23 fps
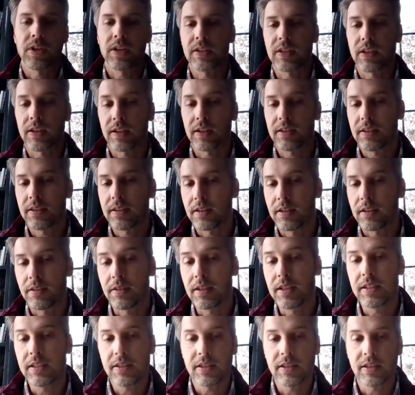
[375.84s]
things like
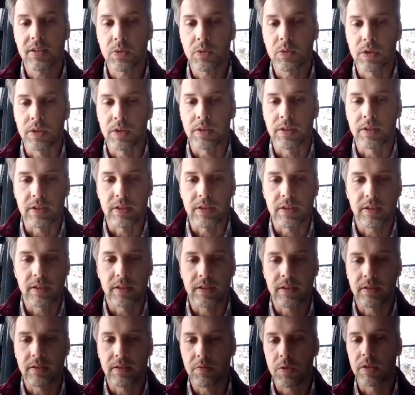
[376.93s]
the easiest one is
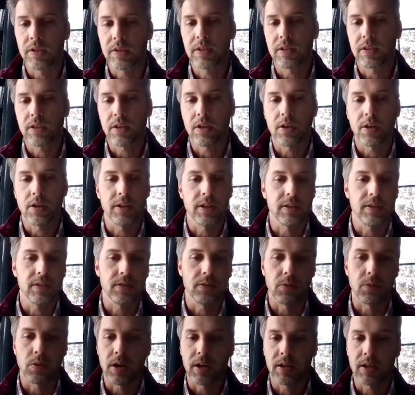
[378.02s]
once the car hits
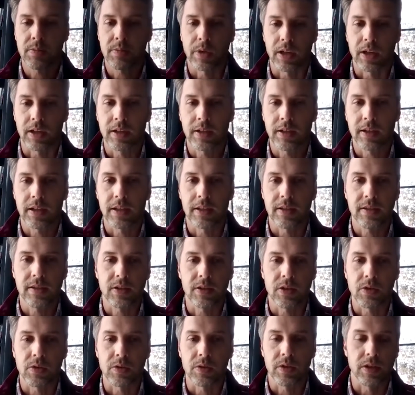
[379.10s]
the wash bay. And
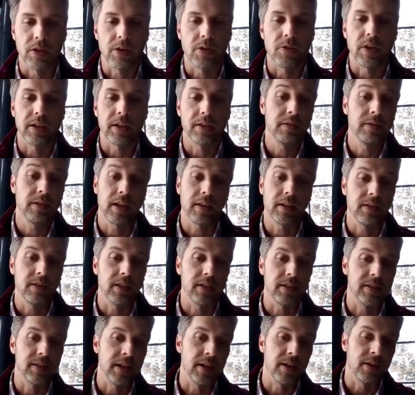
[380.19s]
so, that
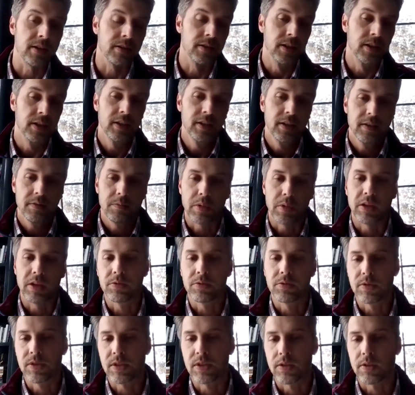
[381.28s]
thing's now been
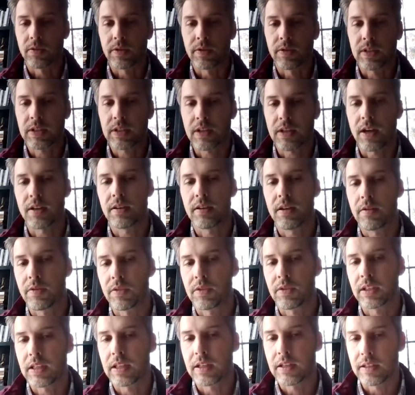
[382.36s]
through service, gotten
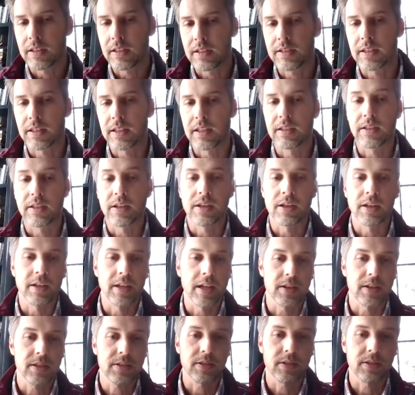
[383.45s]
everything that it needs to get done, and
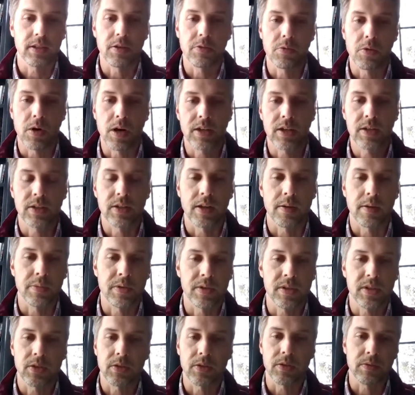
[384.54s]
now it's going to get washed up.
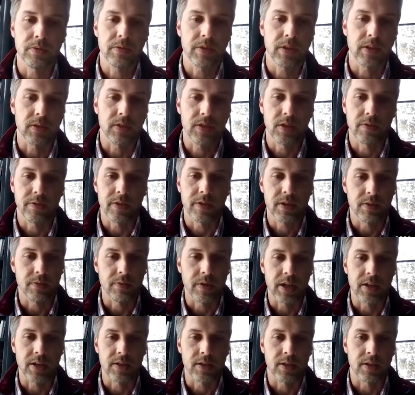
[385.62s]
And so, service
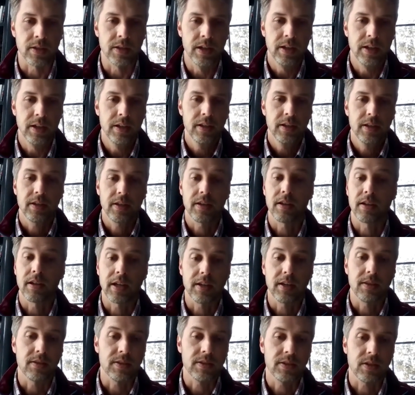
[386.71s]
advisor,
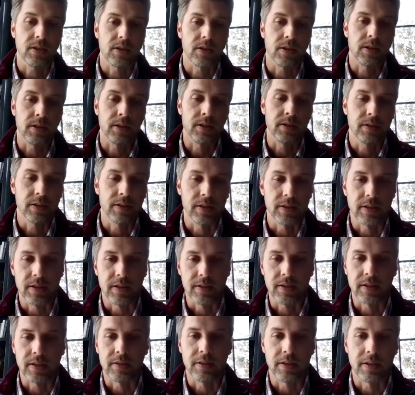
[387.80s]
hey, this car
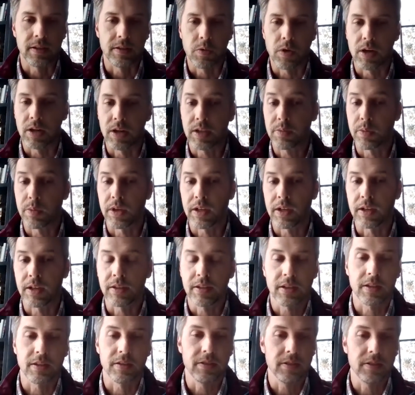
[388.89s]
is in wash
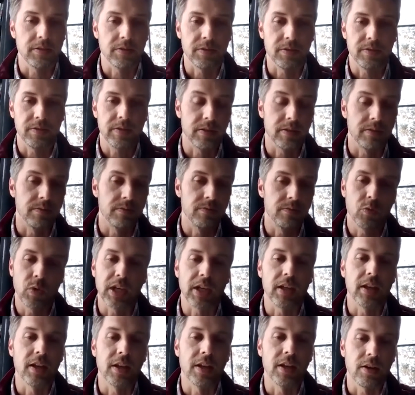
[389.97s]
bay, and and
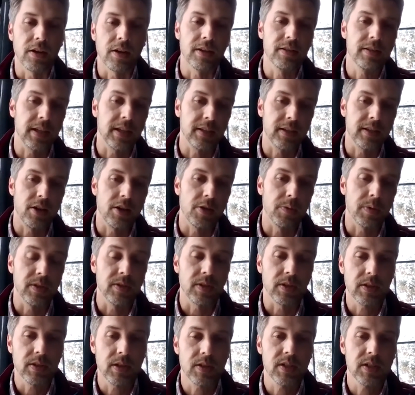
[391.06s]
we can integrate and take that all the way
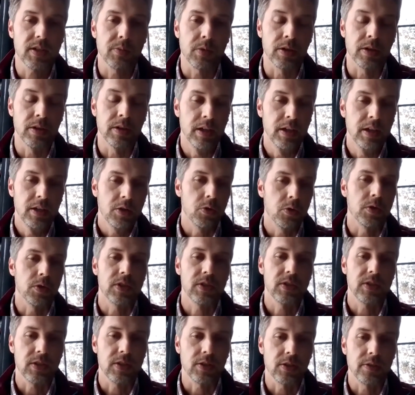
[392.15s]
to the customer, or
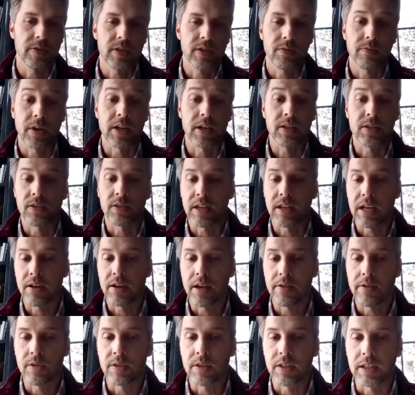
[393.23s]
just the service advisor now
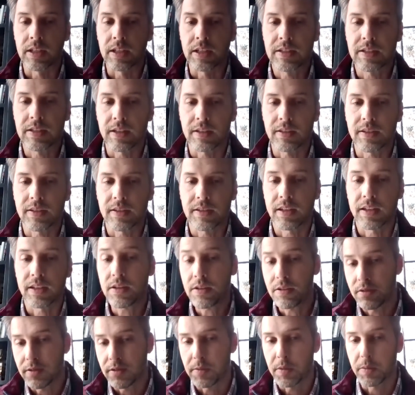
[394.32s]
having the insight to say,
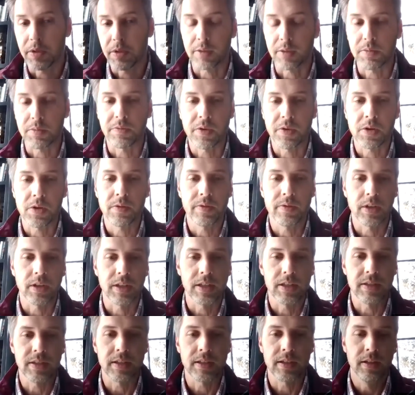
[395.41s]
oh, let me pick up the phone,
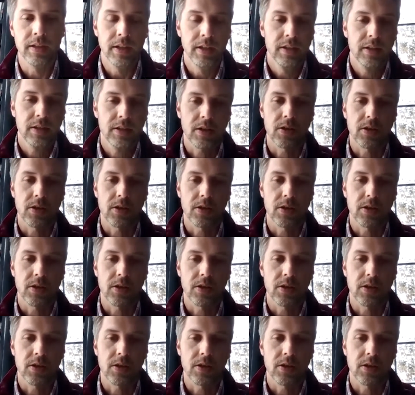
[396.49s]
very easy,